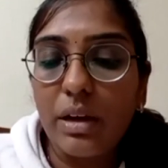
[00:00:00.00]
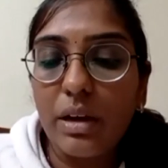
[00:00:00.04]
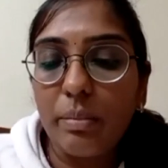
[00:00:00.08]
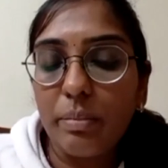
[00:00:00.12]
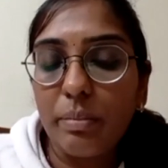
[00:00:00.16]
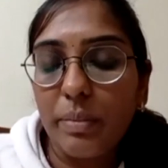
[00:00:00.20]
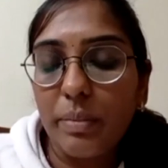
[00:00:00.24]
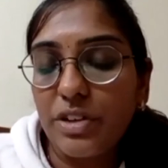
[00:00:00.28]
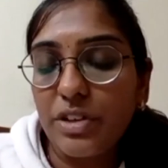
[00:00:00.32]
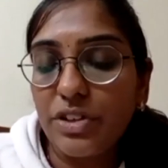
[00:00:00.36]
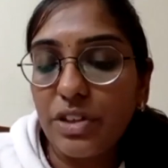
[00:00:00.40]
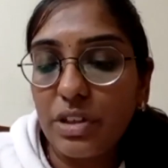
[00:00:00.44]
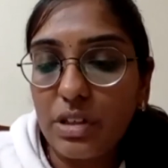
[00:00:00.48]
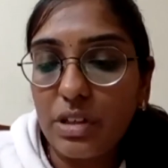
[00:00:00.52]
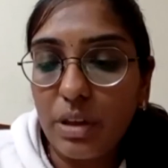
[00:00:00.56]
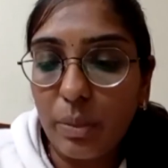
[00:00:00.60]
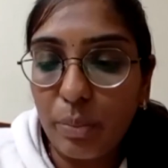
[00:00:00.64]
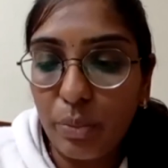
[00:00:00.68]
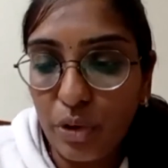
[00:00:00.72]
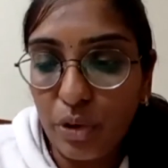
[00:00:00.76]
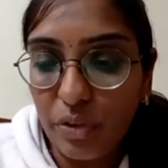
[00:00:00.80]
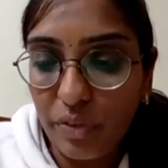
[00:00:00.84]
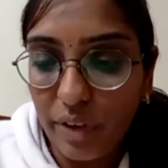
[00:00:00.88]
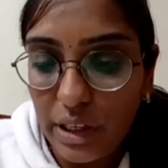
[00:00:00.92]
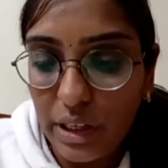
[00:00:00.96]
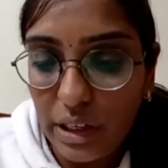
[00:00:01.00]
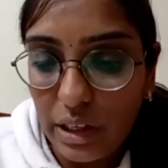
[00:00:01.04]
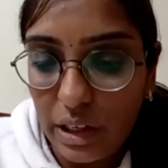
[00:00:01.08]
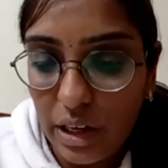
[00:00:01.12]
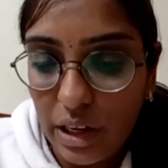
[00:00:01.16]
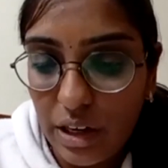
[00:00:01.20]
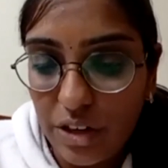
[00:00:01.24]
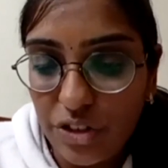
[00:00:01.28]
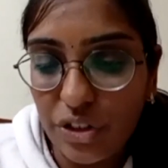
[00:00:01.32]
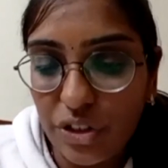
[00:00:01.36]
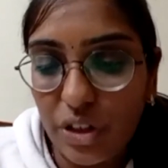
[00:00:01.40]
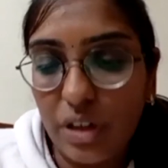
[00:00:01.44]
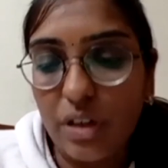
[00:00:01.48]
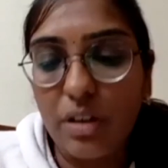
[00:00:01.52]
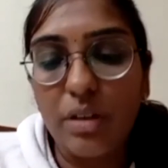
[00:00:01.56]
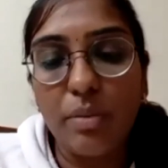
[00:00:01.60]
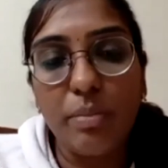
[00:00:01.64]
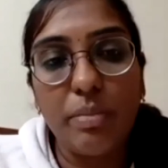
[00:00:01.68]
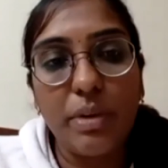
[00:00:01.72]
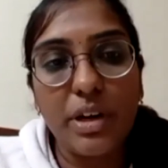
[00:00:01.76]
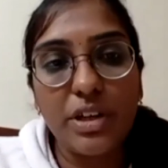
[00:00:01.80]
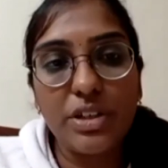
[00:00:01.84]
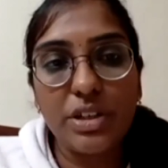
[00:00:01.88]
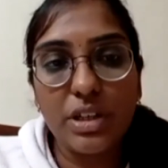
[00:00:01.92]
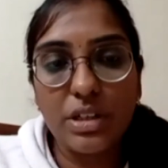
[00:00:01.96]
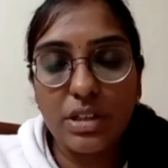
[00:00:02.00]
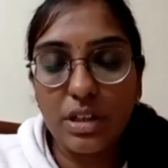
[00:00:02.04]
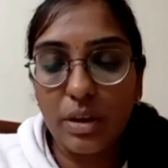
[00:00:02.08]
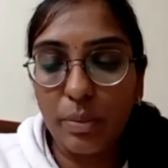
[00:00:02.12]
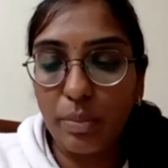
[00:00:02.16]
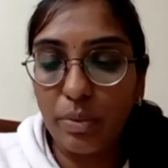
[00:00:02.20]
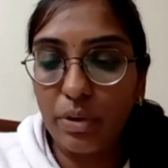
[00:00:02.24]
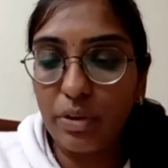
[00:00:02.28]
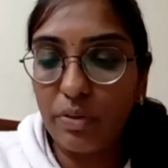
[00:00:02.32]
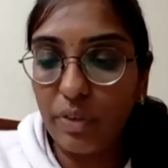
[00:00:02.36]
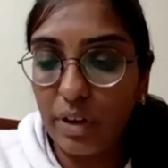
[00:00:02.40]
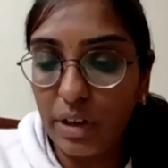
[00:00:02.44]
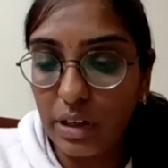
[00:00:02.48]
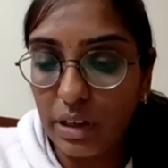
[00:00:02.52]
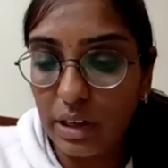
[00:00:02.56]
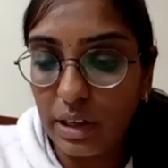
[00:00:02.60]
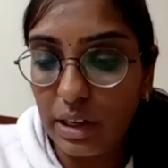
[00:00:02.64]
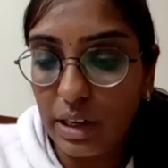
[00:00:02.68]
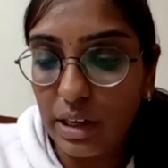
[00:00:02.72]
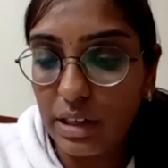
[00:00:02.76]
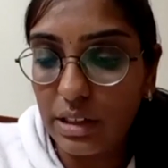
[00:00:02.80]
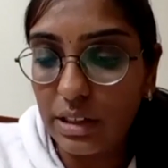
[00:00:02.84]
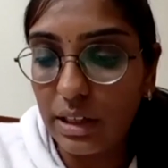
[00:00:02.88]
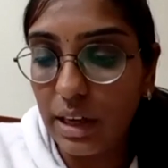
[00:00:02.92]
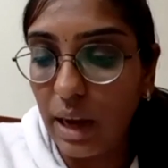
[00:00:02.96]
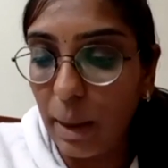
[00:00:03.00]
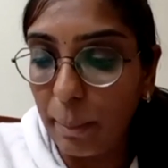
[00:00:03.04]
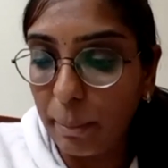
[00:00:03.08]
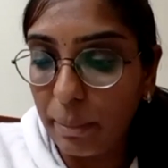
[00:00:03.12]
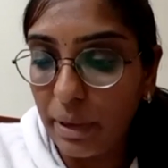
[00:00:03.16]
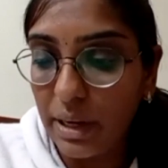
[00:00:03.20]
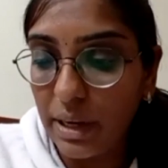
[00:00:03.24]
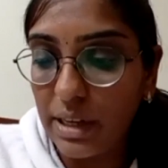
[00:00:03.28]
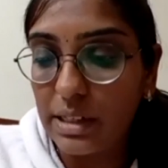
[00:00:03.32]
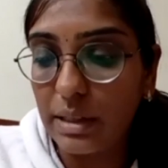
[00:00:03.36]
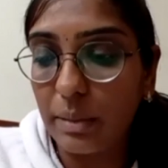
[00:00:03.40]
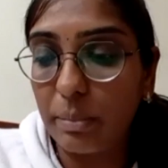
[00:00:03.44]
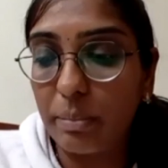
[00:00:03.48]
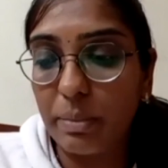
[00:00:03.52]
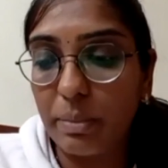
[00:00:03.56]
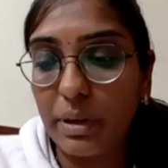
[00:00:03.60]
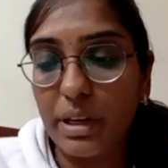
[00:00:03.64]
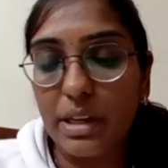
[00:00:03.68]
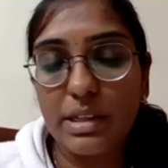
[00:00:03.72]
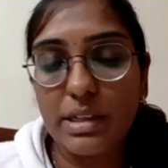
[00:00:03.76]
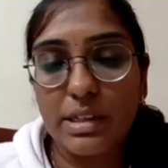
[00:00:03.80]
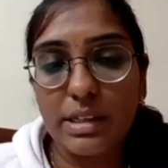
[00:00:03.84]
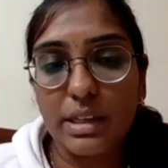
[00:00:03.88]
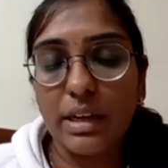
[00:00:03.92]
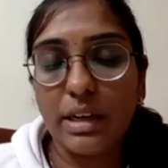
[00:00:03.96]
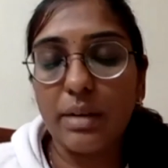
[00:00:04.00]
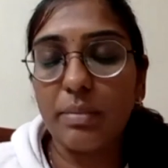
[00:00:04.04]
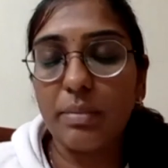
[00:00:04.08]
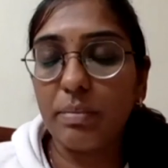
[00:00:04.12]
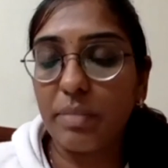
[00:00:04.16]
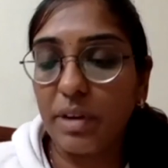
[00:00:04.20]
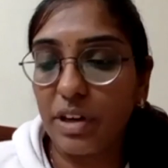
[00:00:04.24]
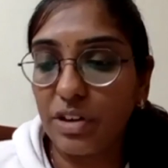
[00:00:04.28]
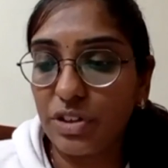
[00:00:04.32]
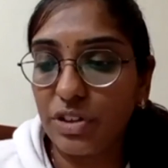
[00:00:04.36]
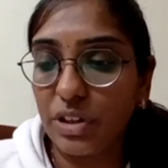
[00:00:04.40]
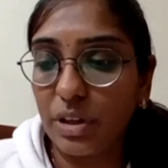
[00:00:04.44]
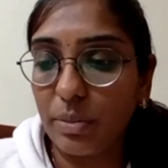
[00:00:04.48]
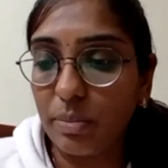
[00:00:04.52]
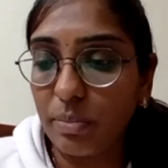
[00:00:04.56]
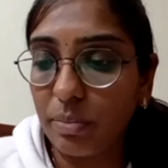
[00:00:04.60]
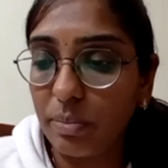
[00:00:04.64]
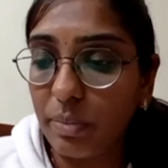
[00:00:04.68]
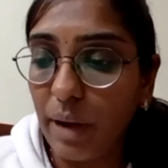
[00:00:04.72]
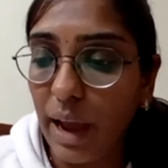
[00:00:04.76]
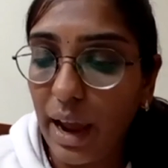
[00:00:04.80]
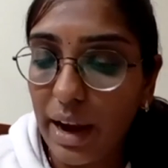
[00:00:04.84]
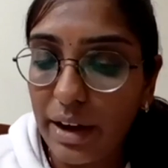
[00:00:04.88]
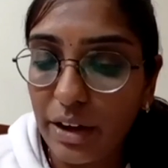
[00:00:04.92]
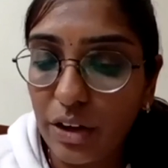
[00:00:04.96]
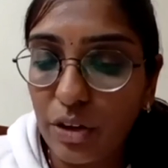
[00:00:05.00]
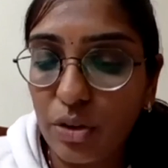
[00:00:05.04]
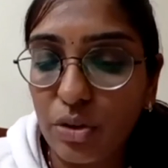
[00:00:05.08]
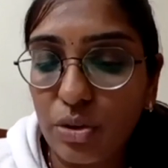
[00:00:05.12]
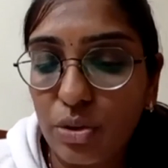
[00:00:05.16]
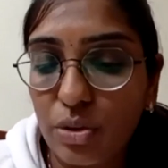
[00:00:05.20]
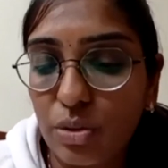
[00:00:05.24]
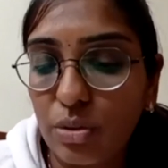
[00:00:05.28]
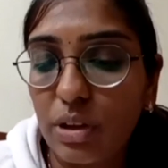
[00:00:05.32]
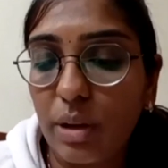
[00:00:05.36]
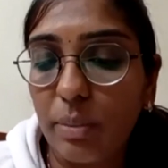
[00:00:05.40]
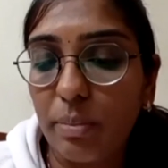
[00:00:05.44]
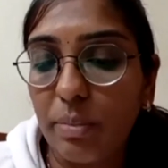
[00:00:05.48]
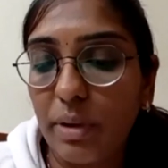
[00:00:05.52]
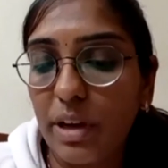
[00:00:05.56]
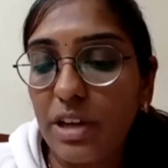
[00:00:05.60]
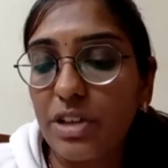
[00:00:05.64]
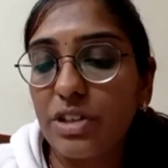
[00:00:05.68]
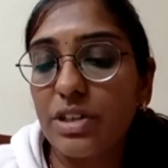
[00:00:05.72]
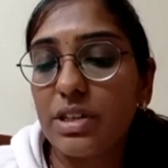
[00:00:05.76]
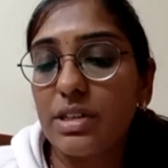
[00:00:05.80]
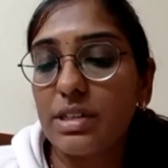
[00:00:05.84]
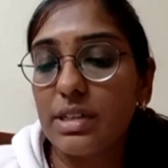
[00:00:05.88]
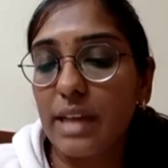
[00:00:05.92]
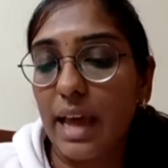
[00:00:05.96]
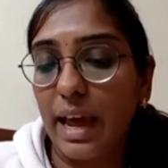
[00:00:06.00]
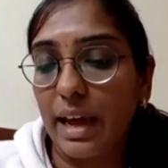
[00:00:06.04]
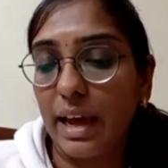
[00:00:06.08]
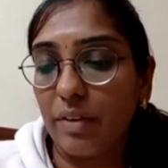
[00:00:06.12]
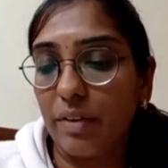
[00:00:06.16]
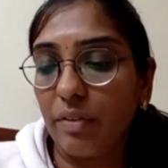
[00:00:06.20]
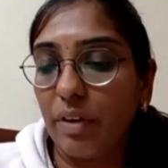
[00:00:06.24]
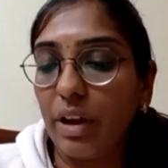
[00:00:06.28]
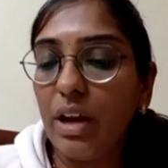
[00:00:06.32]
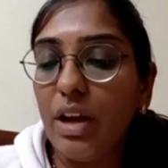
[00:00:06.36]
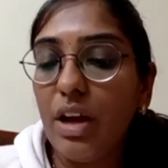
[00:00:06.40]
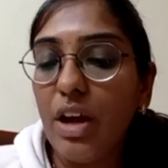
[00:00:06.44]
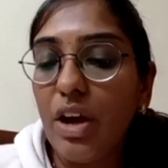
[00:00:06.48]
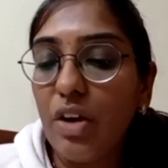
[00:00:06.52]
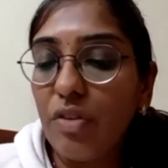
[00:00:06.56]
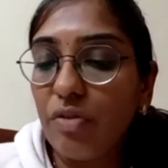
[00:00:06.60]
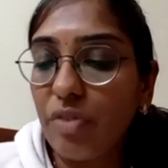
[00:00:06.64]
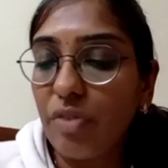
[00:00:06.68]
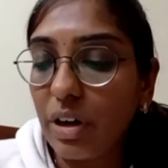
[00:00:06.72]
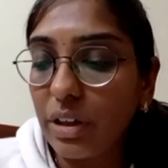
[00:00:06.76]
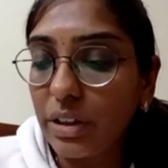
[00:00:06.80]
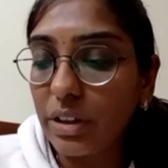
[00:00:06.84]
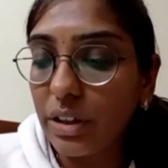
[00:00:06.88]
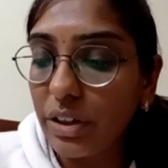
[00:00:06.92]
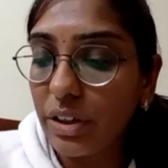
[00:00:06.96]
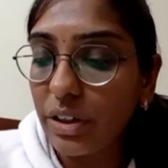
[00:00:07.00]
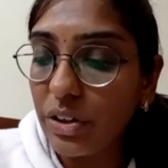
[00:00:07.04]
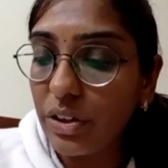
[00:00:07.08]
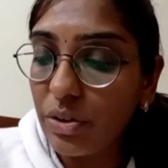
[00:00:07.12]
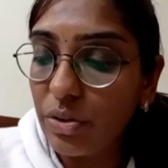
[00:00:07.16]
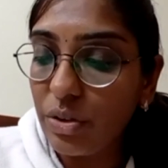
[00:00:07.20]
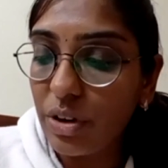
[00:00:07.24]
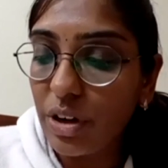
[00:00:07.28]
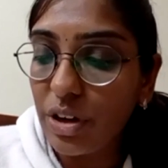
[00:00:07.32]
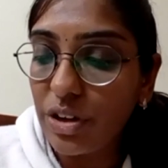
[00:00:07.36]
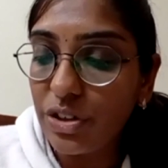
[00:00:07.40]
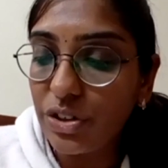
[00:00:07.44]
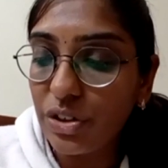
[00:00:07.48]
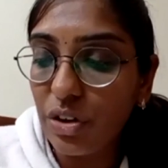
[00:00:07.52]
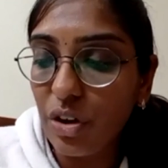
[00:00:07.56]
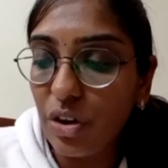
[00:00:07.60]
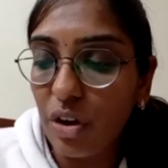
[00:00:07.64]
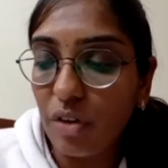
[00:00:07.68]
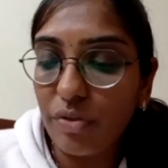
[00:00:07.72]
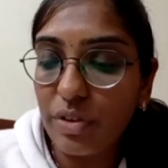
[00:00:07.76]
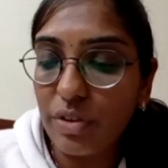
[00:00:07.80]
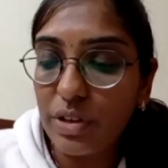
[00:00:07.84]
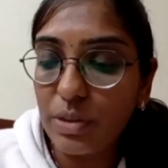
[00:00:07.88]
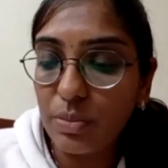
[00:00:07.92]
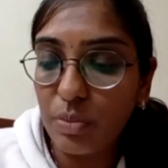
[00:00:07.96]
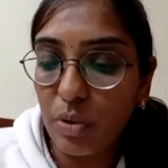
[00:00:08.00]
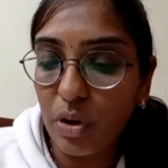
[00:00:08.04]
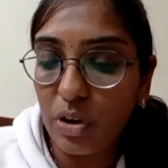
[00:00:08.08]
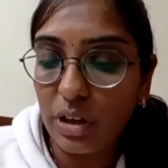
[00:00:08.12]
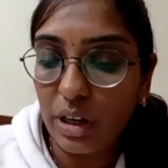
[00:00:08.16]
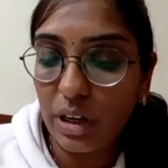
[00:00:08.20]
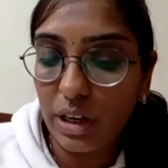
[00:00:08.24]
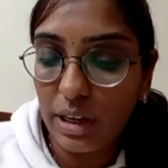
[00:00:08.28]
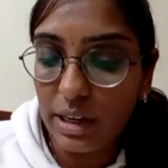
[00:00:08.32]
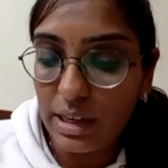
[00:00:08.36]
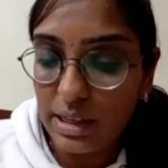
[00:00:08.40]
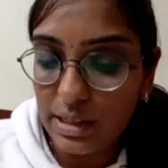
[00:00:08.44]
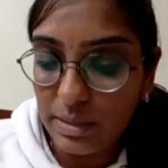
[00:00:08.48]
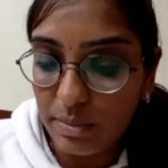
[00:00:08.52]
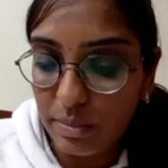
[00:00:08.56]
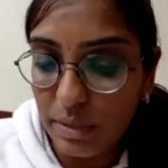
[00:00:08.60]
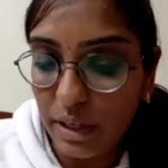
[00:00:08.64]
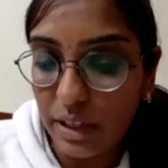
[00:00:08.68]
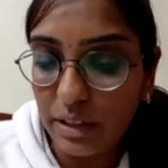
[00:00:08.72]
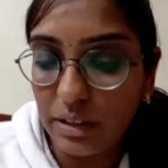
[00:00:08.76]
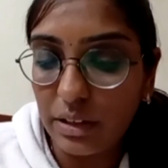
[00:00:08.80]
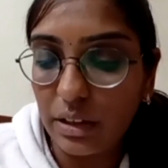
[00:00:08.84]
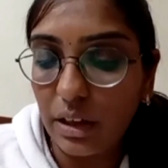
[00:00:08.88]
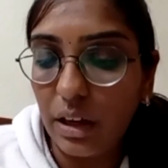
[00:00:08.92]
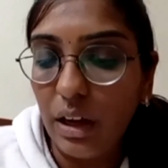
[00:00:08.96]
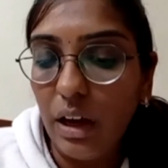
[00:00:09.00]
Pressure support ventilation. Pressure support ventilation applies a preset pressure plateau to the patient's airway for the duration of a spontaneous breath.